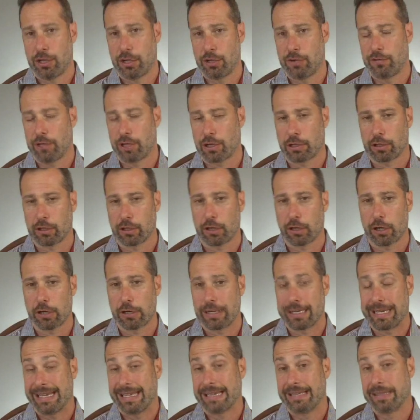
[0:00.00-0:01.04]
that you just
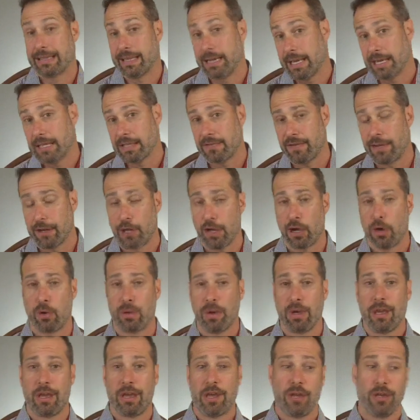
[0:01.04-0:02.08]
learned in today's
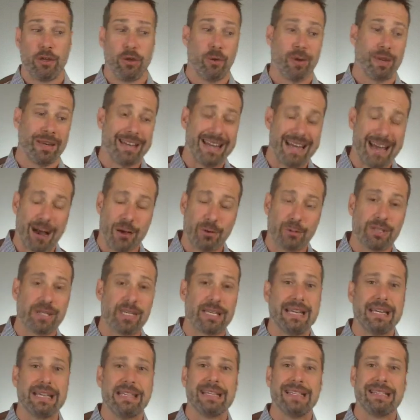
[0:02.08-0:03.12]
video, you can now
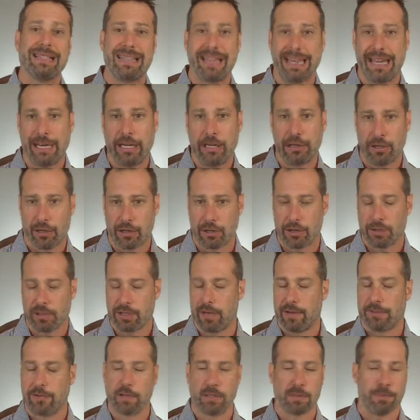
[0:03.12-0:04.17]
see the dangers
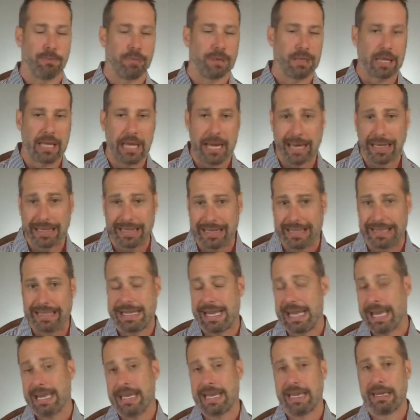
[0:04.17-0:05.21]
of just blindly
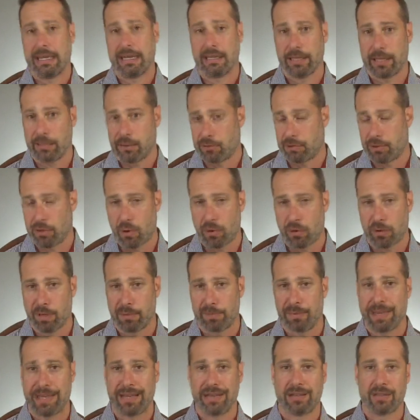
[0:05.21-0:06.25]
taking cholesterol
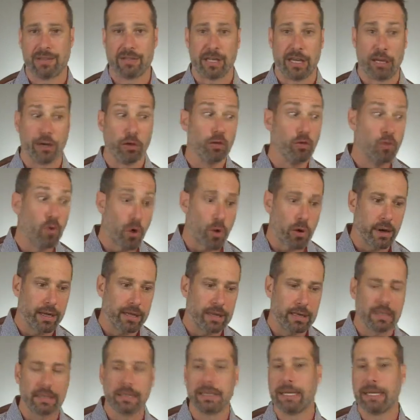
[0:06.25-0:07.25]
lowering pills, ignoring the